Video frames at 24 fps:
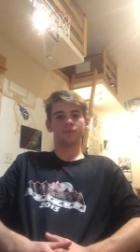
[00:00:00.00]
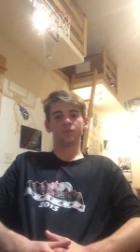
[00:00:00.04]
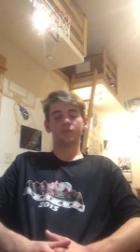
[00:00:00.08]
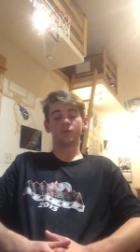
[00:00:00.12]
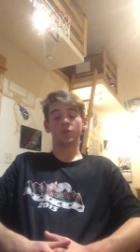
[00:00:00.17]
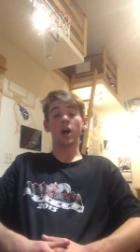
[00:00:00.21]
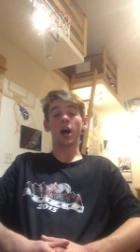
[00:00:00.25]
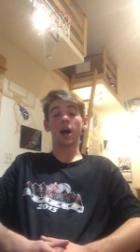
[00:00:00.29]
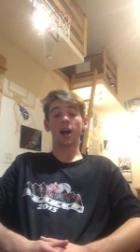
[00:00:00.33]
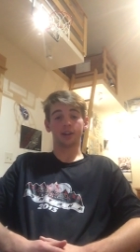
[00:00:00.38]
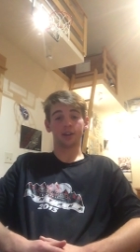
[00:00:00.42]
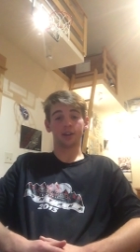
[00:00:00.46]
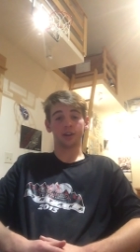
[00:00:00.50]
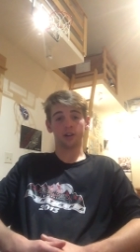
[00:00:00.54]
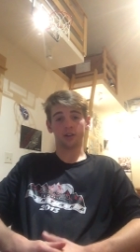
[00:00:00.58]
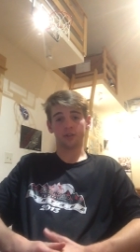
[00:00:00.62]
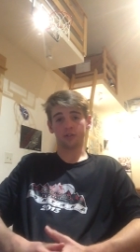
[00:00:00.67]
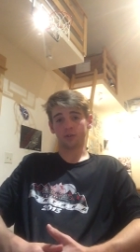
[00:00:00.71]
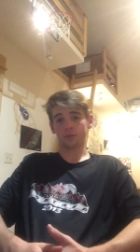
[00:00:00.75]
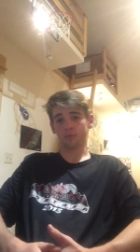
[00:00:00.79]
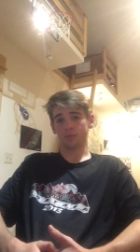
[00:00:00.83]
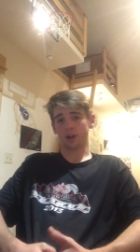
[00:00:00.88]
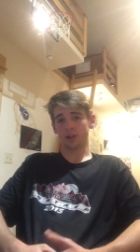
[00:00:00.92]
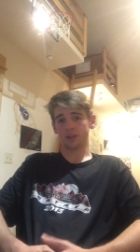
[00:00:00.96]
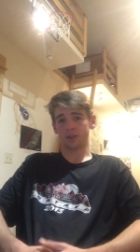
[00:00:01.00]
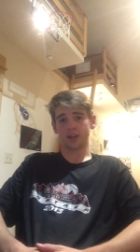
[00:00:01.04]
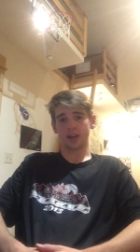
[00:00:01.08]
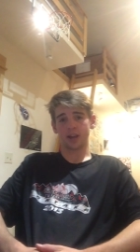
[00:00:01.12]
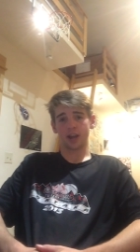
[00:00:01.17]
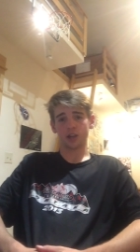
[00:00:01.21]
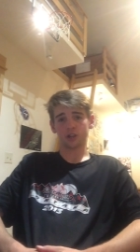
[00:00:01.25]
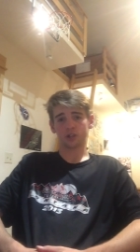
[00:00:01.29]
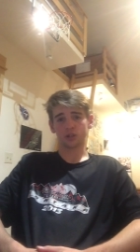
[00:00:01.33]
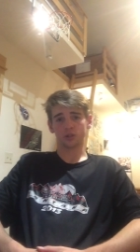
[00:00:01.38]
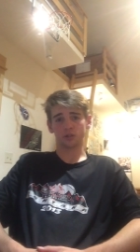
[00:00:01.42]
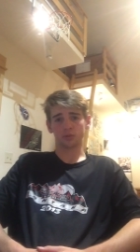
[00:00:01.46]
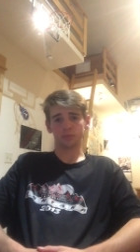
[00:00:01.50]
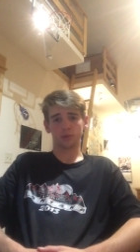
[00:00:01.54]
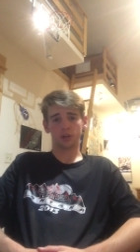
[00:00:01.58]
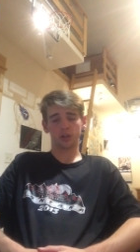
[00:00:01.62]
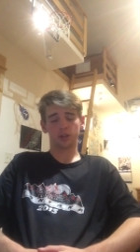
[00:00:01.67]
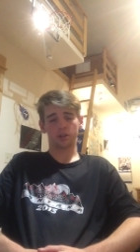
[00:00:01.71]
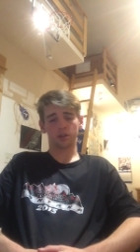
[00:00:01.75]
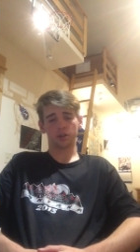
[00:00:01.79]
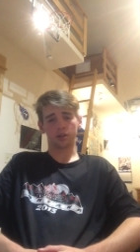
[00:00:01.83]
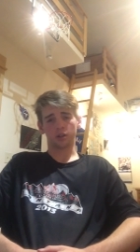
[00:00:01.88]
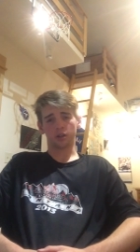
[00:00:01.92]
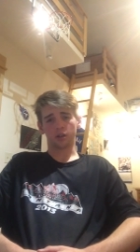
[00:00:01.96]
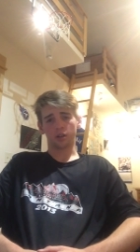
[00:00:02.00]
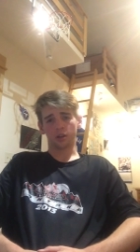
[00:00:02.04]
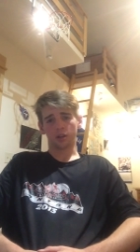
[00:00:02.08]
not covered by the national media.